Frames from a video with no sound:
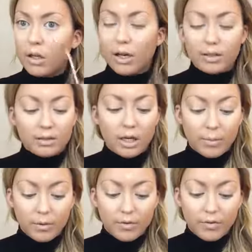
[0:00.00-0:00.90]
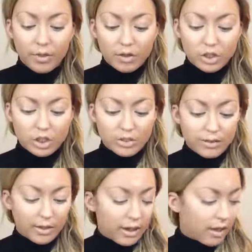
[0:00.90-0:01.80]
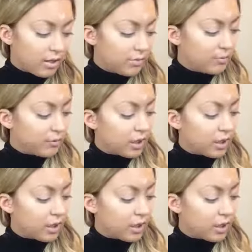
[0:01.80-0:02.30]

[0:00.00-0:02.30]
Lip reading: on top of the cheeks again.